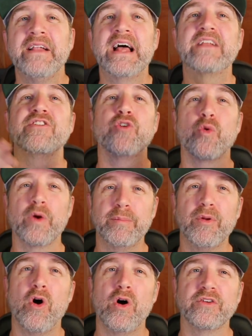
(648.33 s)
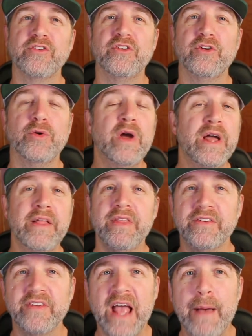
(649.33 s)
That story belongs to
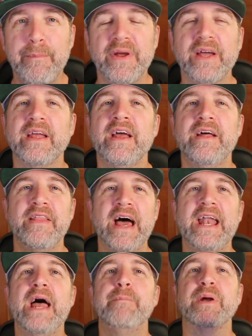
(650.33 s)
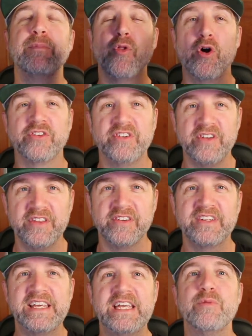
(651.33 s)
this epic. That epic belongs to
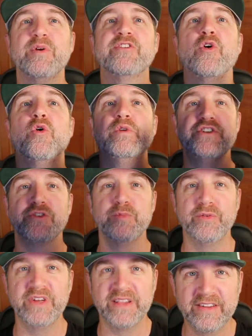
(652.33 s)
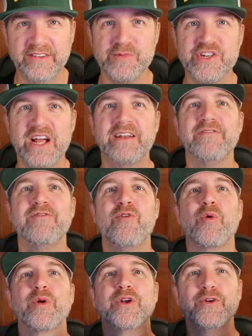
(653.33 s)
this key result, which is moving this objective
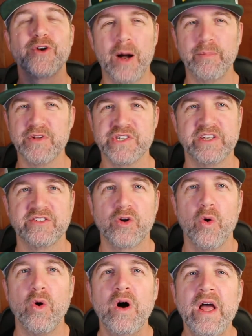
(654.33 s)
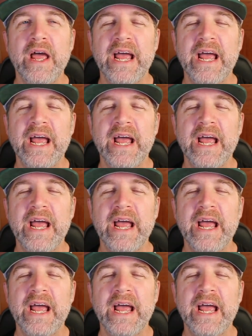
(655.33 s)
forward to accomplish this goal.